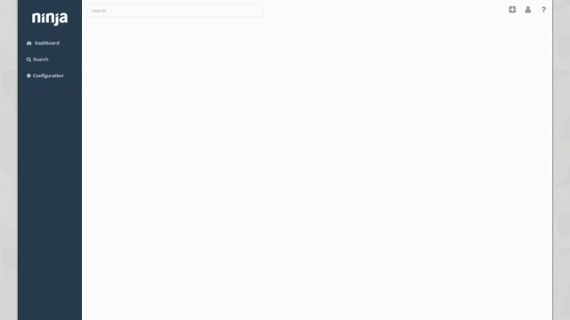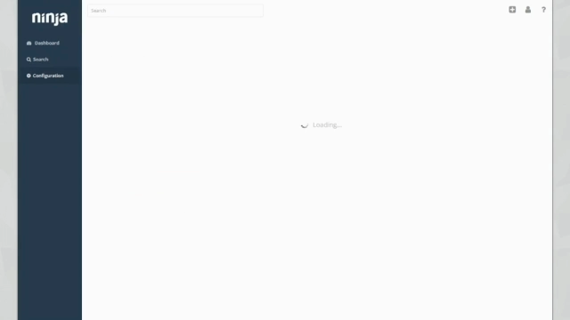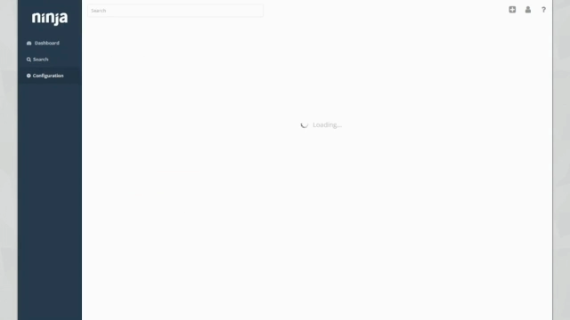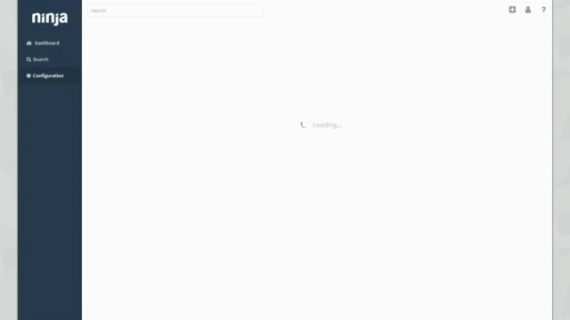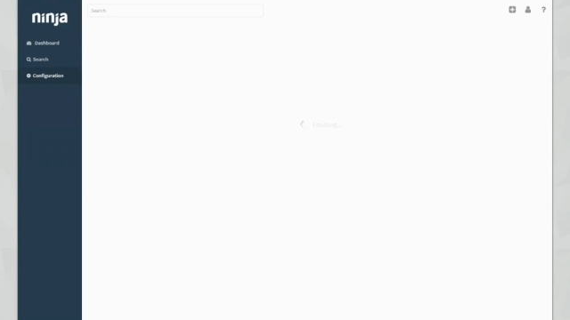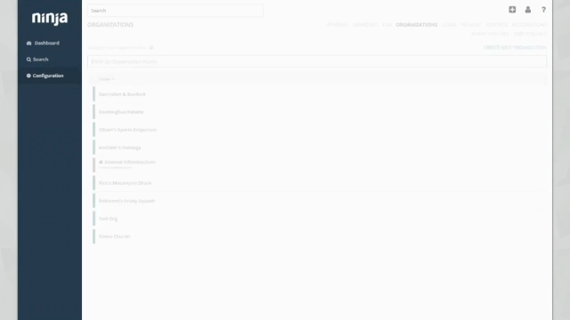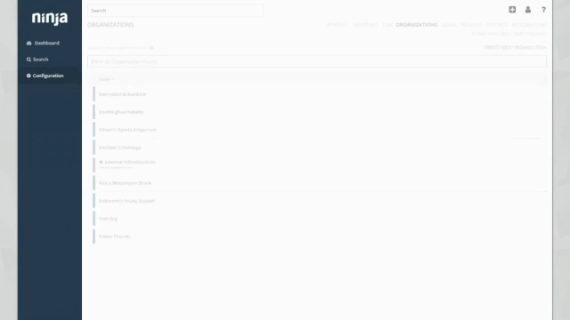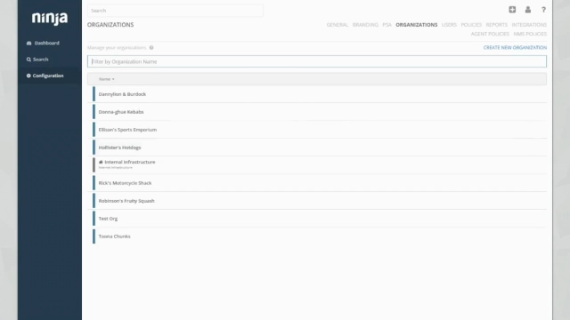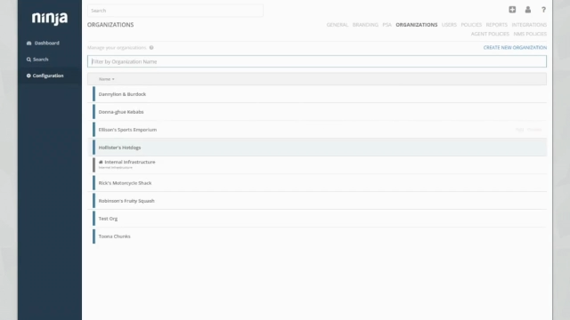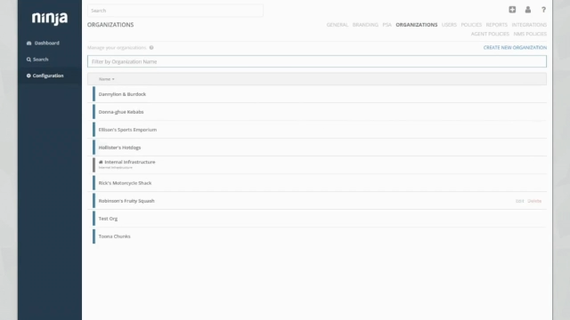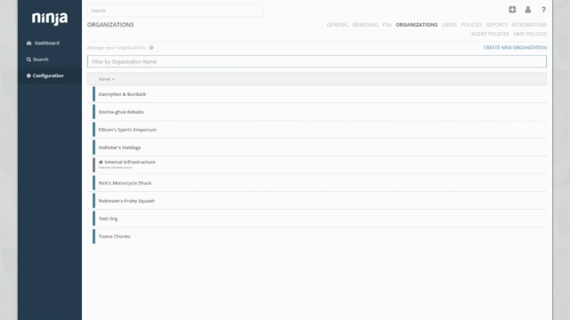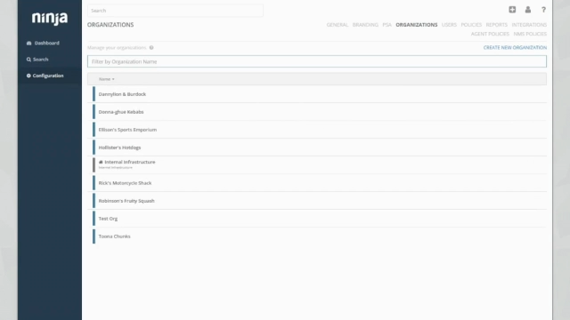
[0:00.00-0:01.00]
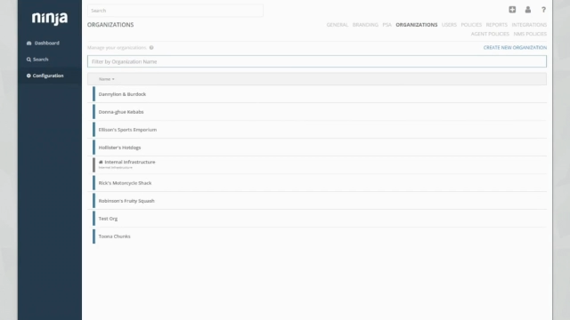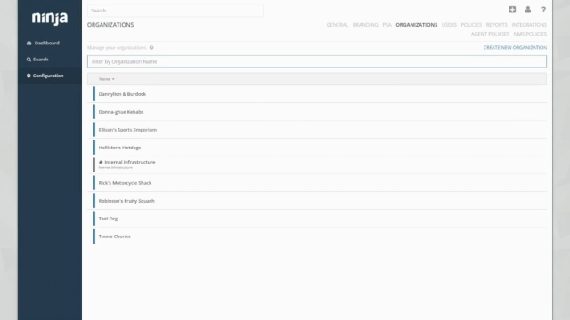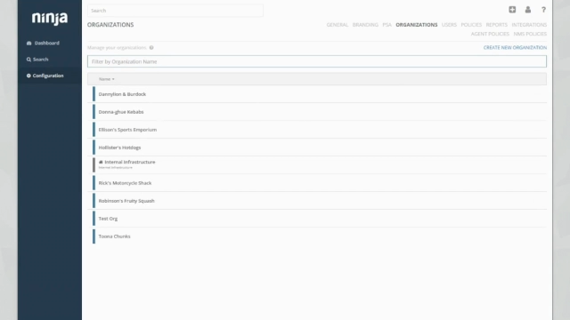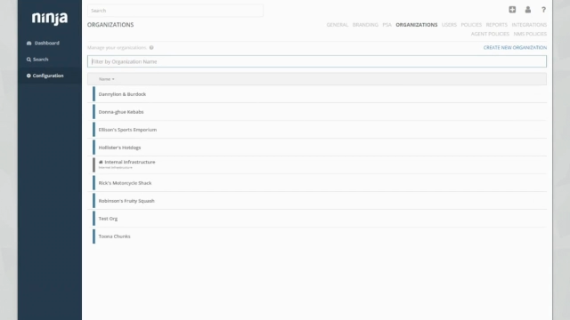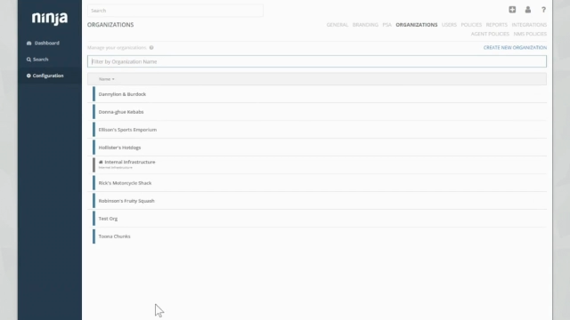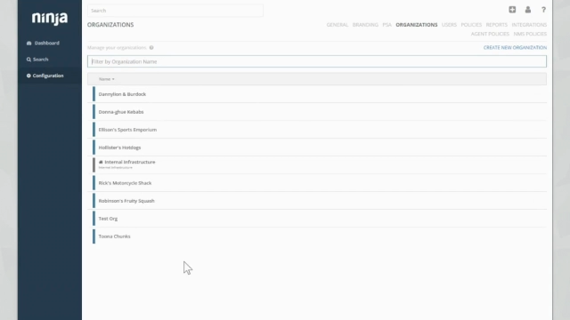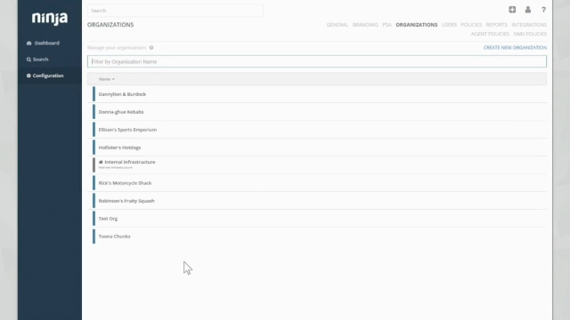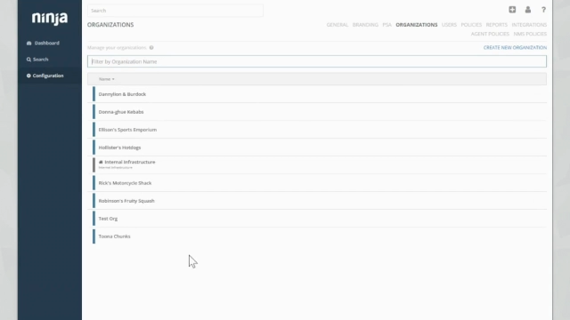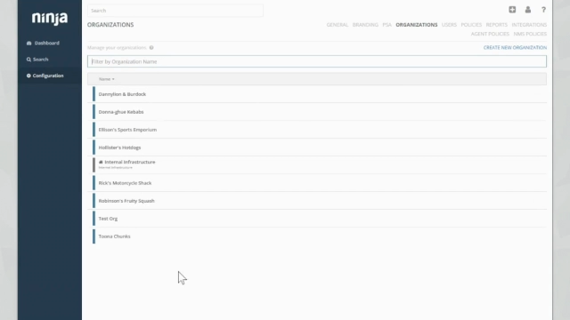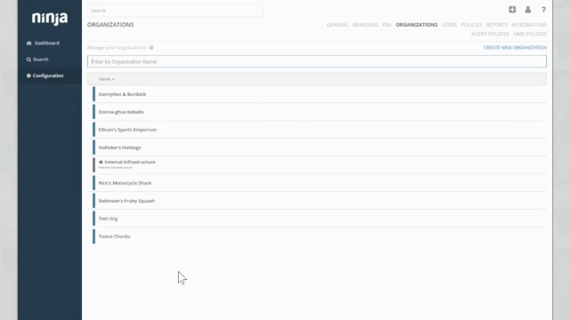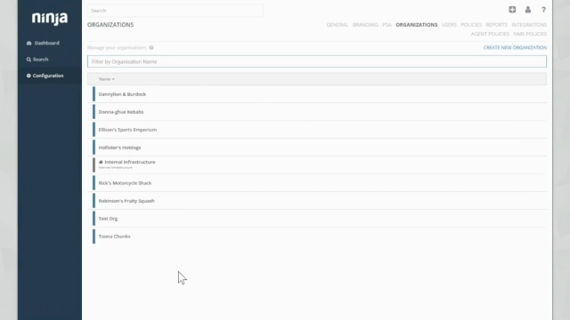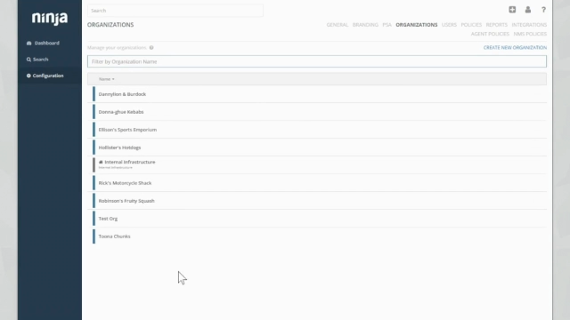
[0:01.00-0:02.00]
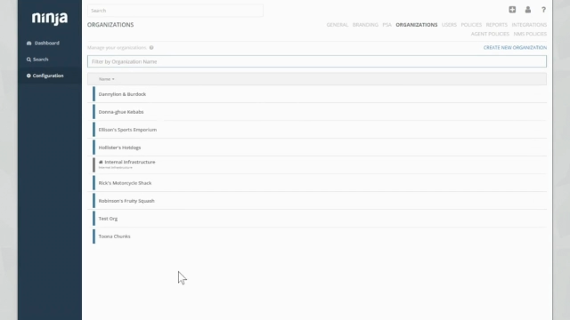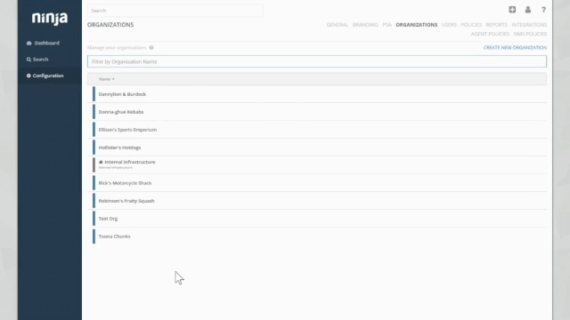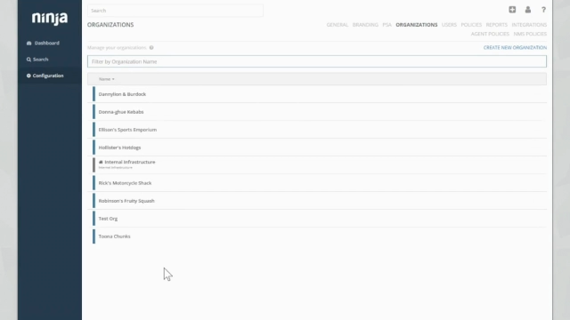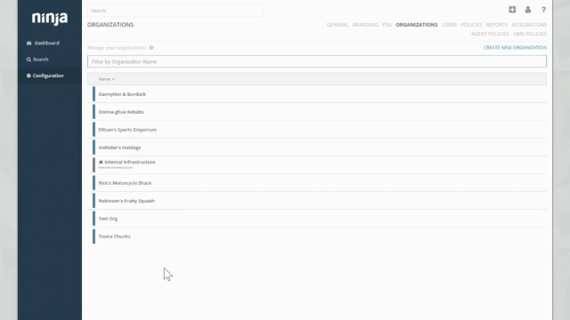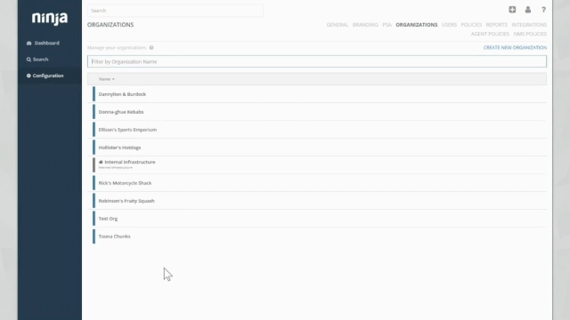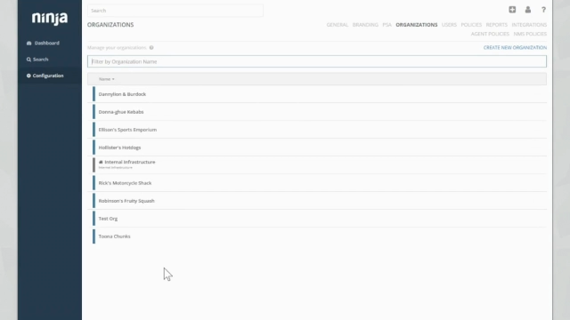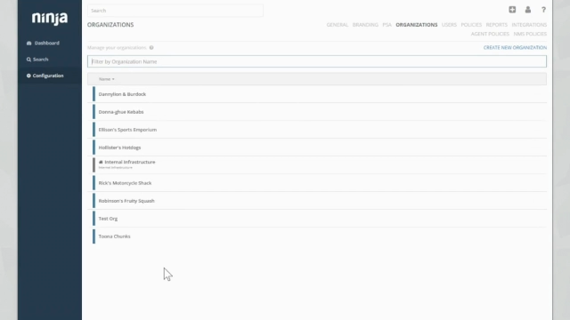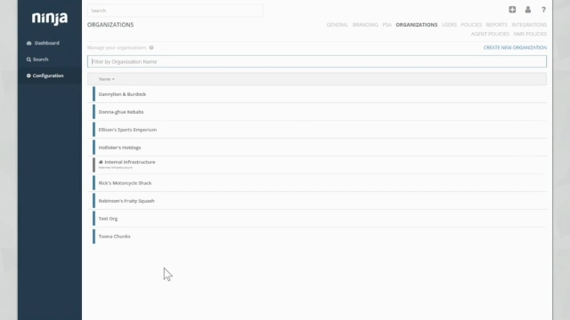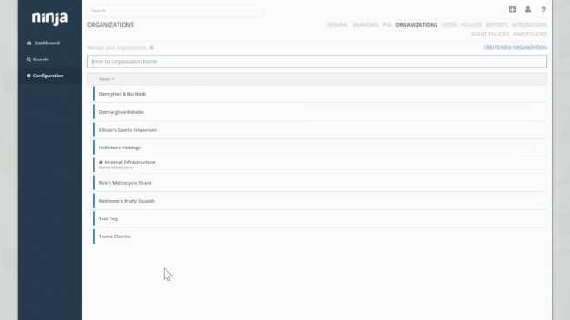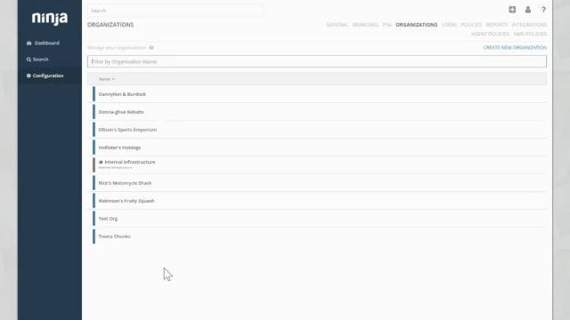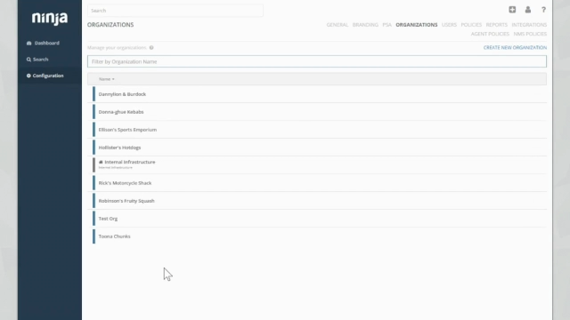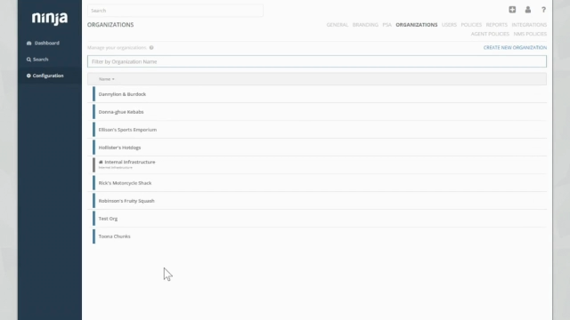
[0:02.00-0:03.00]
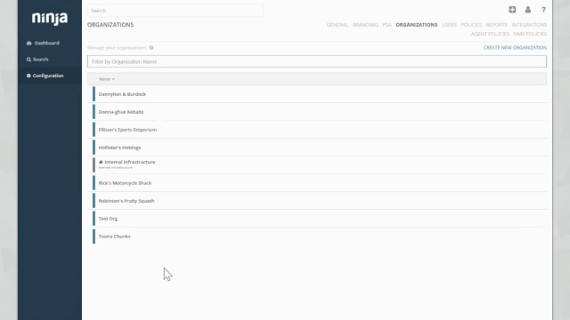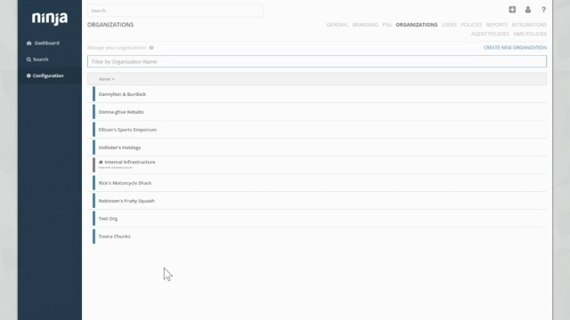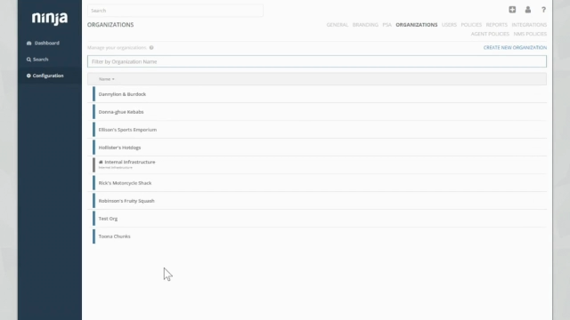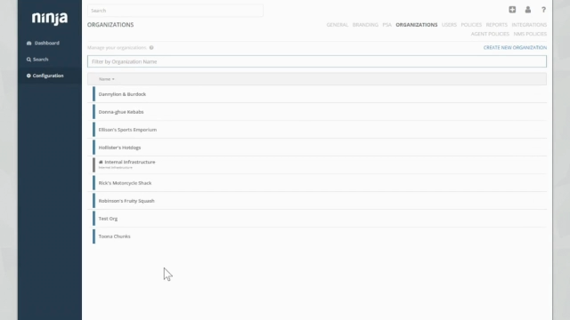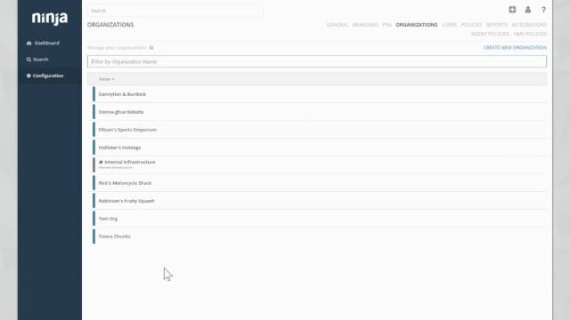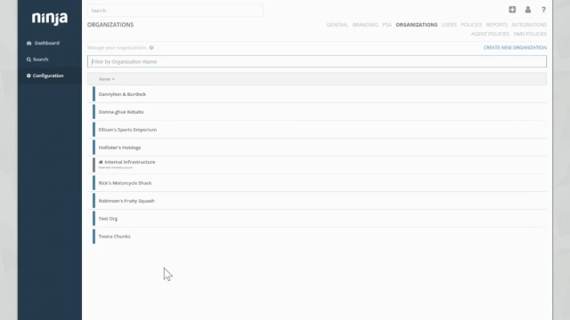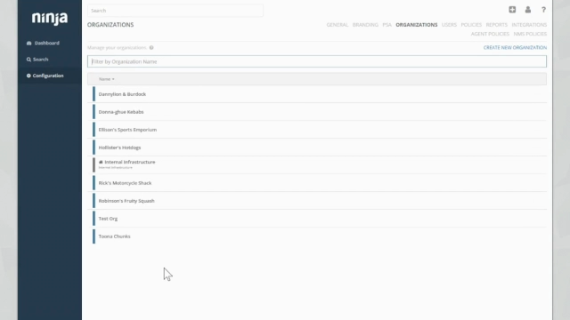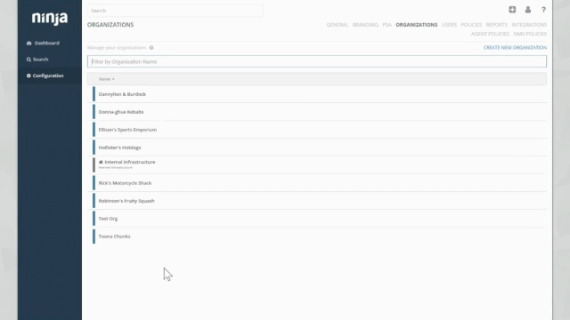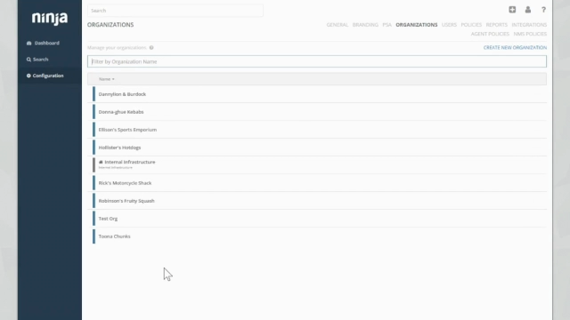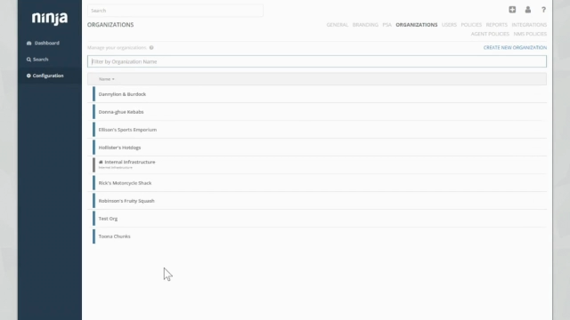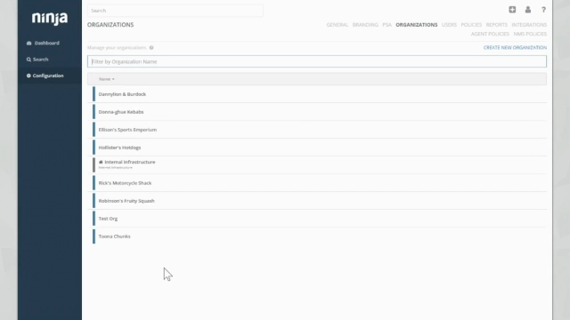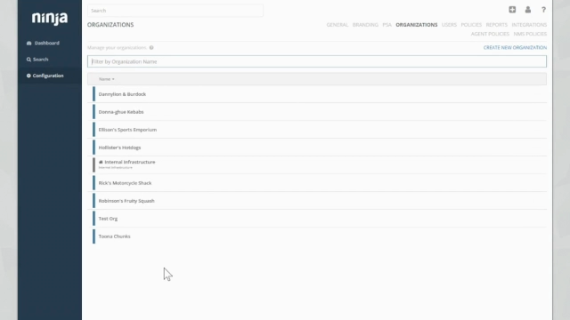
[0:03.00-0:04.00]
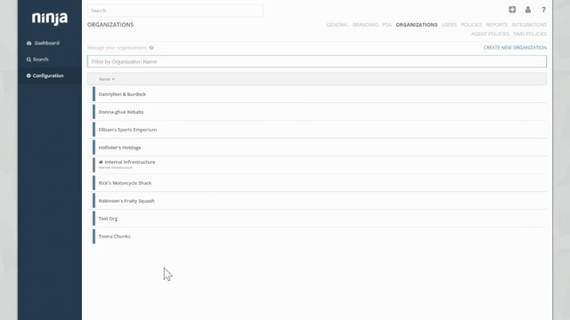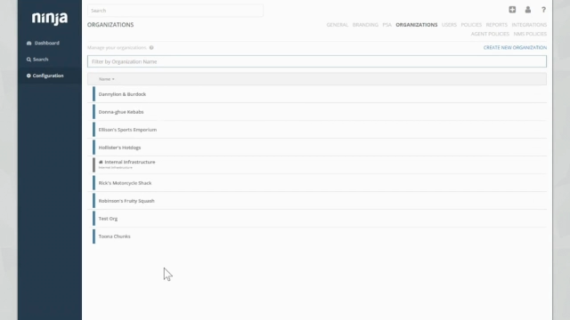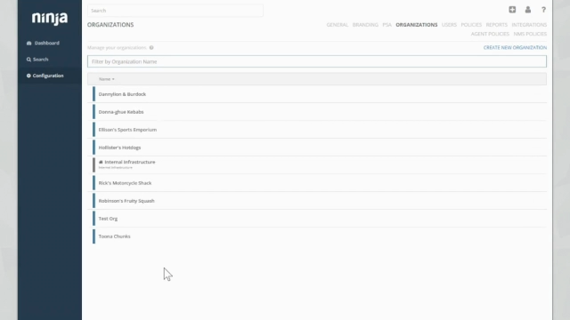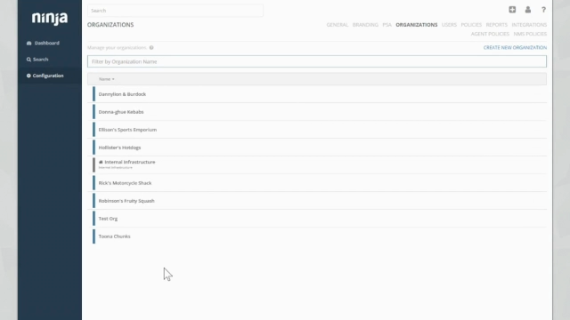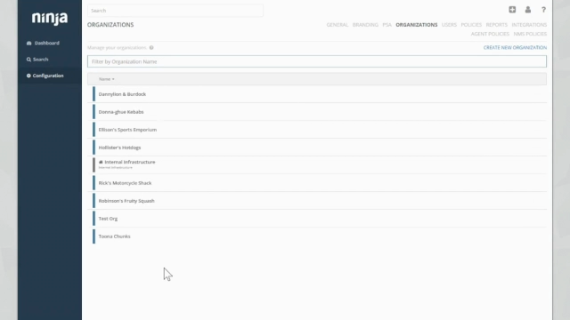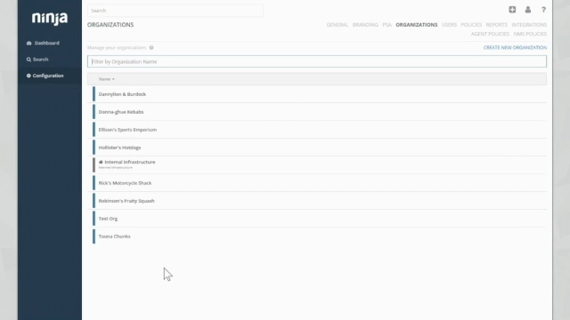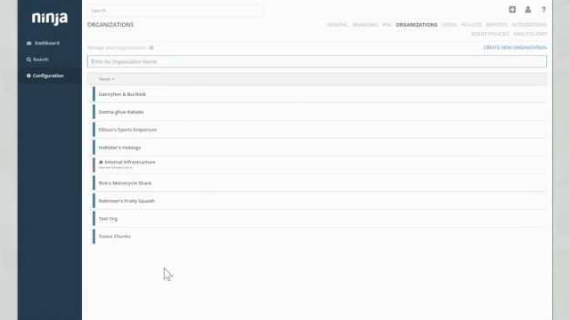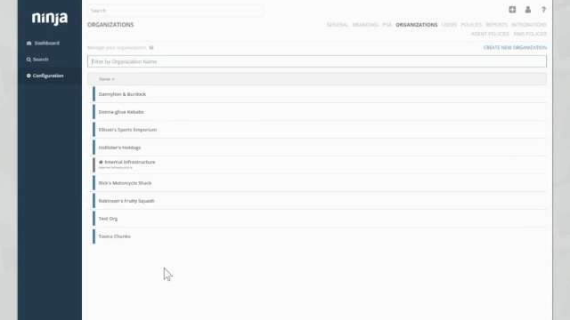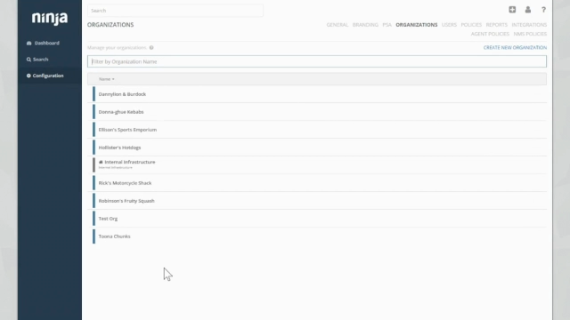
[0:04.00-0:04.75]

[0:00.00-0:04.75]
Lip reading: Nobody's mouth can be seen.